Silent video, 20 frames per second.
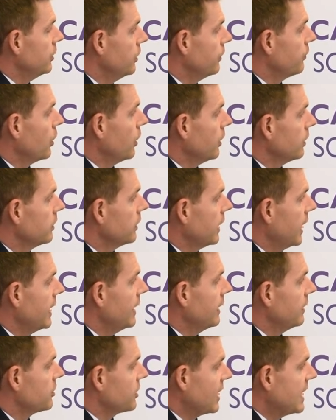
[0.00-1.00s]
You've got
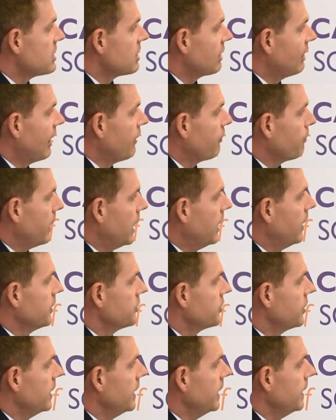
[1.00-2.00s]
a centre-left
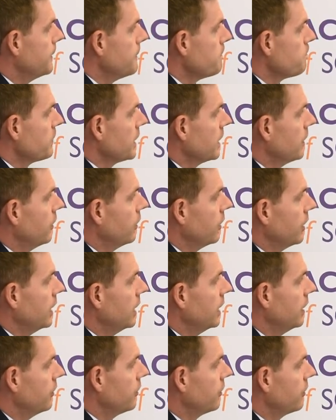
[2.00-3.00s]
party that
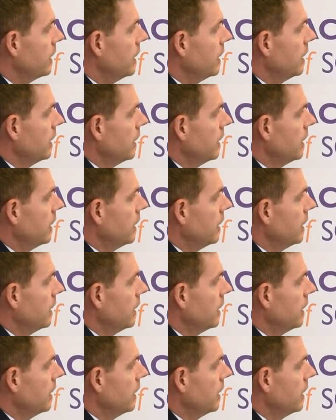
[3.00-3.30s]
is